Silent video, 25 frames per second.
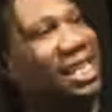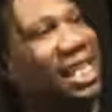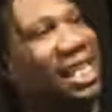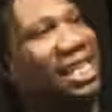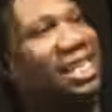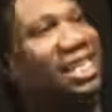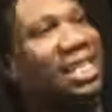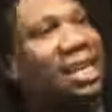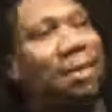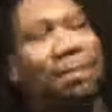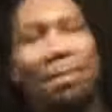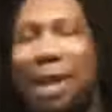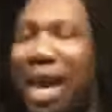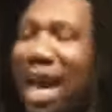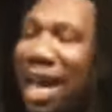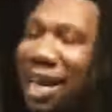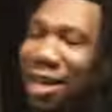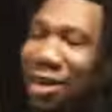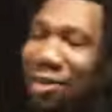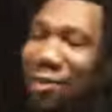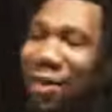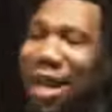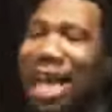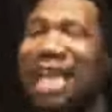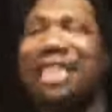decent man
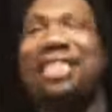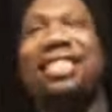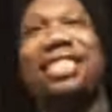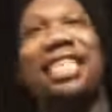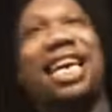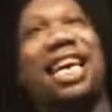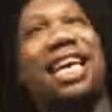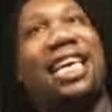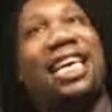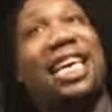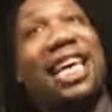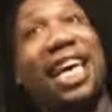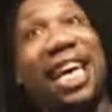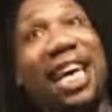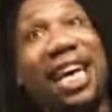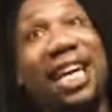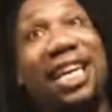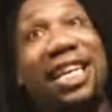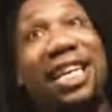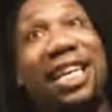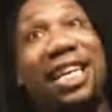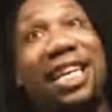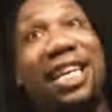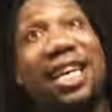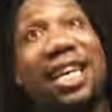to raise their
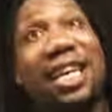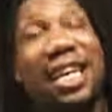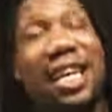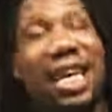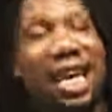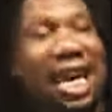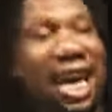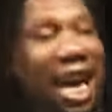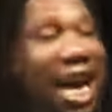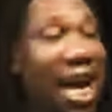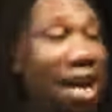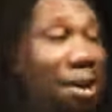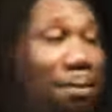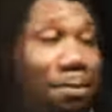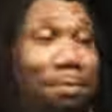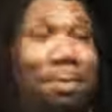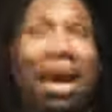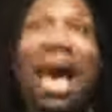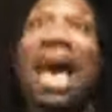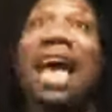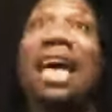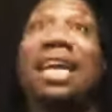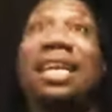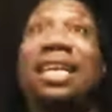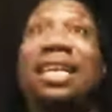kid and
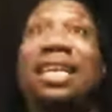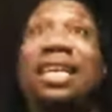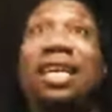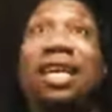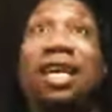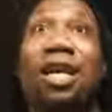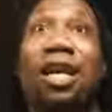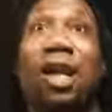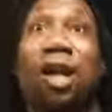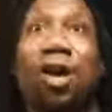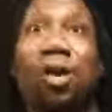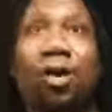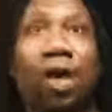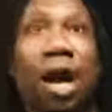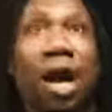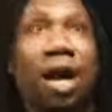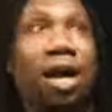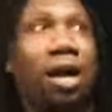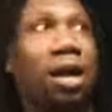men who